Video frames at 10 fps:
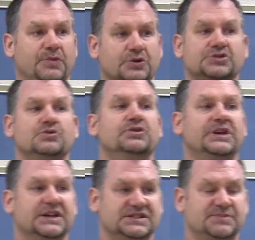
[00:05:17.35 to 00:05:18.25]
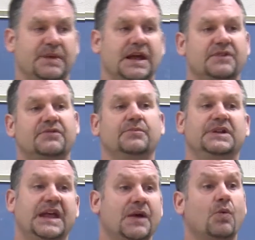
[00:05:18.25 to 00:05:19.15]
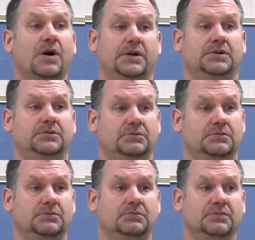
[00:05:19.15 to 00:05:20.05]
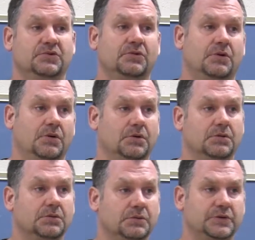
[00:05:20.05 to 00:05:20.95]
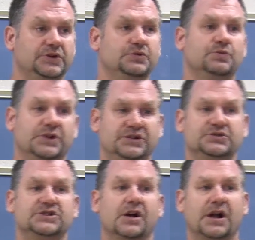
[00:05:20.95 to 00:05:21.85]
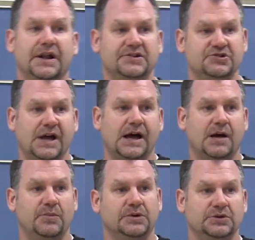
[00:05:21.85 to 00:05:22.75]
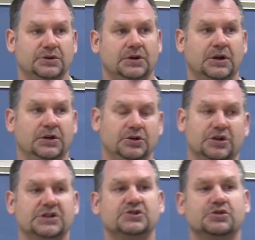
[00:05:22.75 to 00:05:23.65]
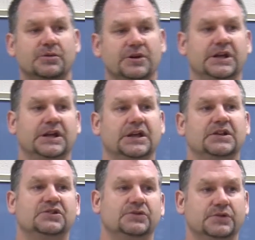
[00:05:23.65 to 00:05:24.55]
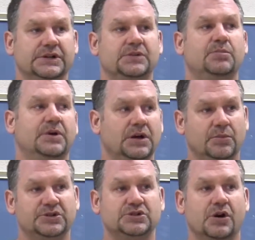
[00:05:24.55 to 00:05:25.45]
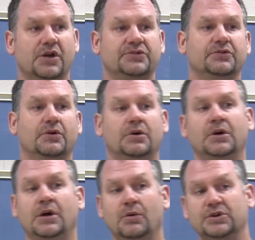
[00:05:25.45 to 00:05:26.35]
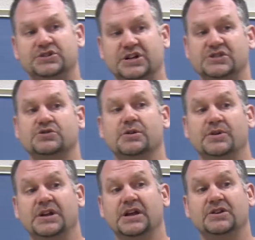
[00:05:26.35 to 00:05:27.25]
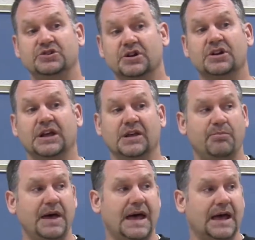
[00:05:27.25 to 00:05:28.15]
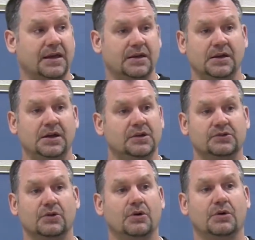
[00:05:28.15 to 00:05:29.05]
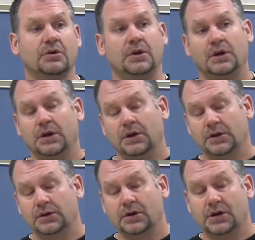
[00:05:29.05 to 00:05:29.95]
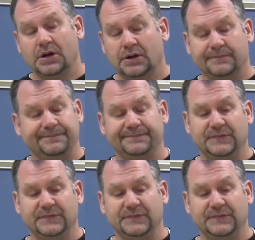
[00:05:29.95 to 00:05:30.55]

your schooling gets paid from day one. So when you start on the job, you're contributing into it, but you're also, what you're contributing in, you're gonna get back. So you're gonna,